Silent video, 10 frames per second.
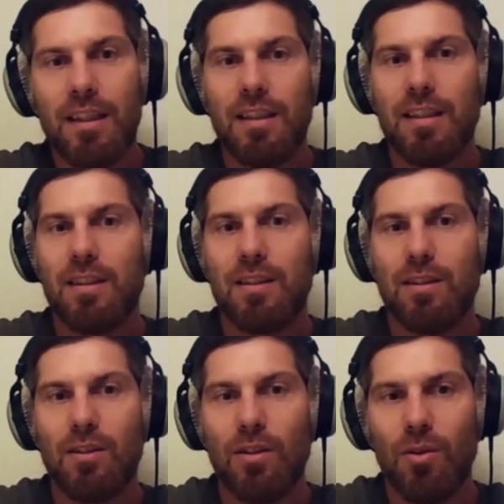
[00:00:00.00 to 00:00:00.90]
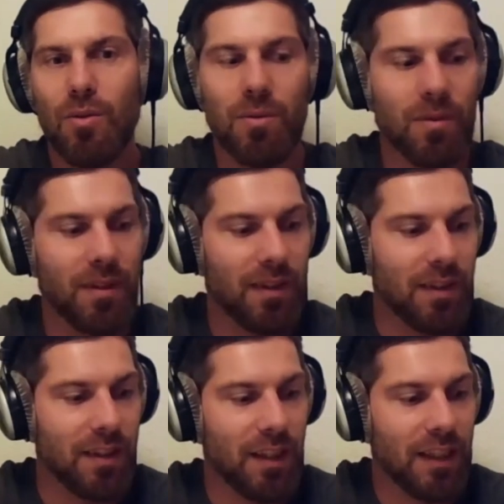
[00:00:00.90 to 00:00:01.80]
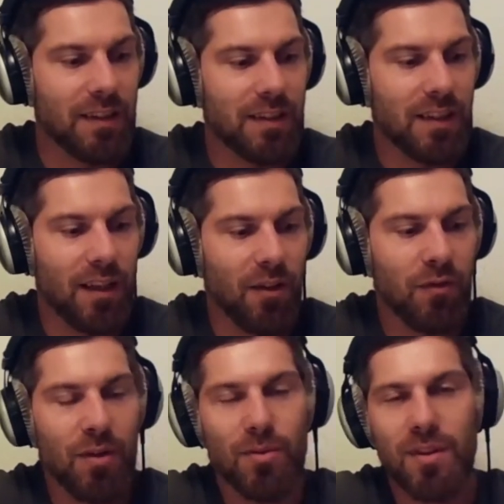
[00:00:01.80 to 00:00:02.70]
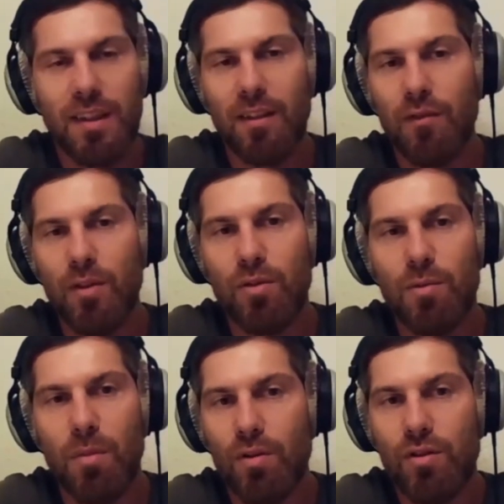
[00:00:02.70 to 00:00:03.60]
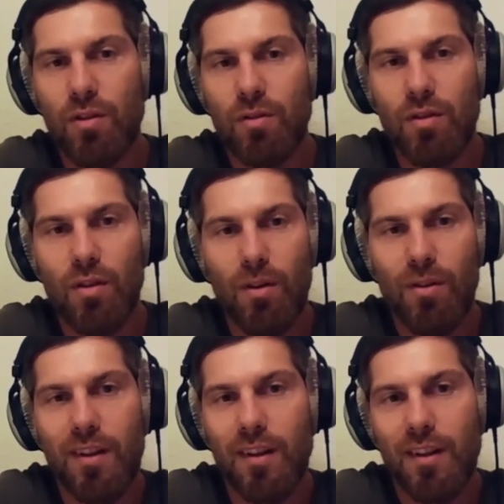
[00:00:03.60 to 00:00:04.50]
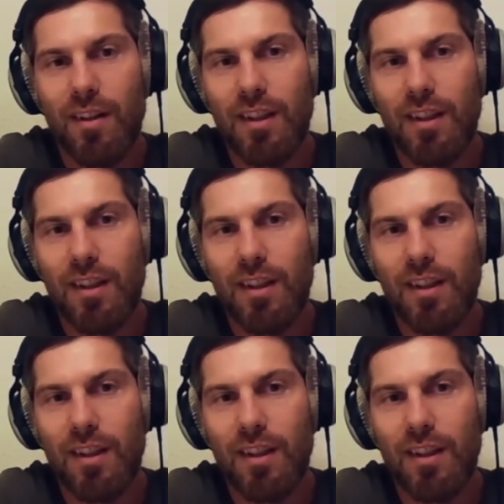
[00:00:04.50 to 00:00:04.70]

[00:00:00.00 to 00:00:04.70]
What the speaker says: So instead of using the future motion controller,